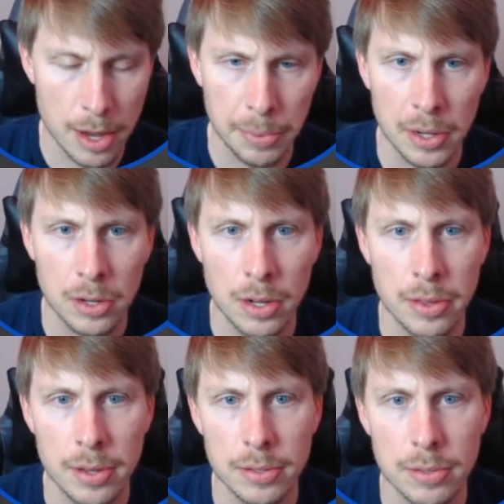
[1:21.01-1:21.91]
I'm gonna call
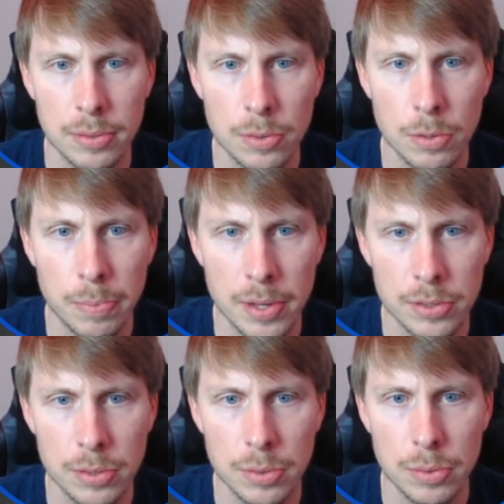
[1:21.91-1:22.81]
this
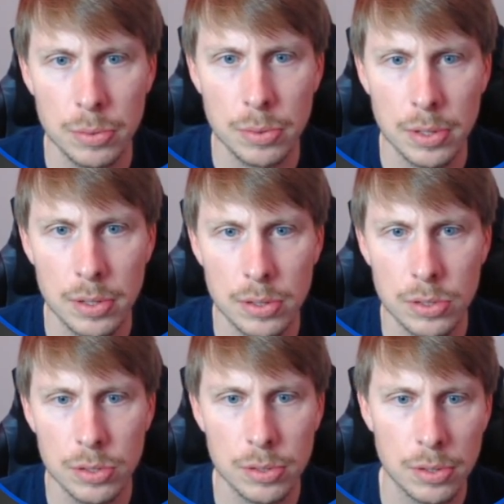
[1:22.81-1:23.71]
Ubuntu
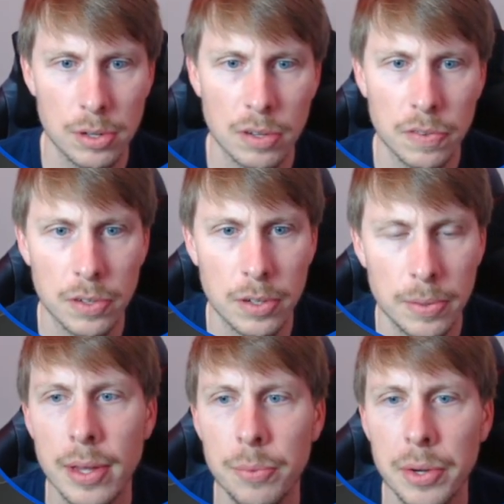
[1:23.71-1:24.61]

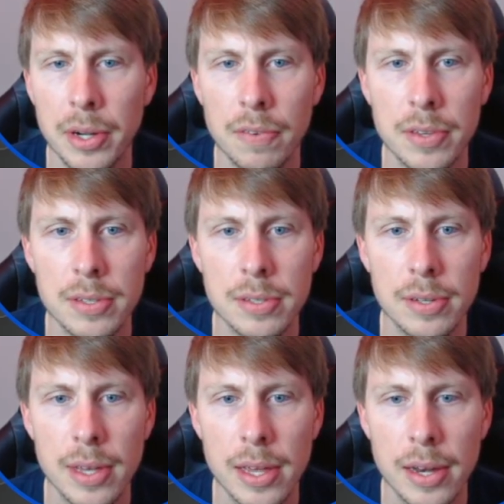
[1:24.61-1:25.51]
server. And we're gonna give
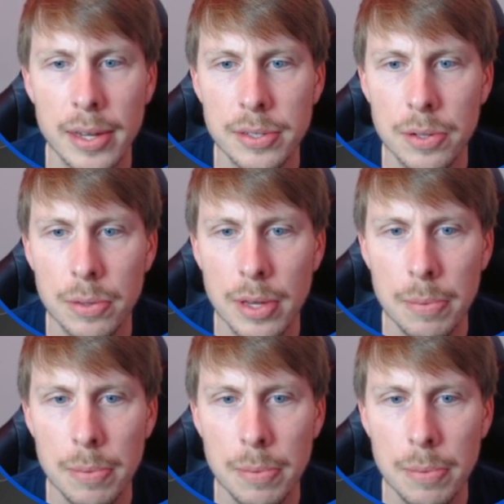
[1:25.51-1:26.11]
this an ISO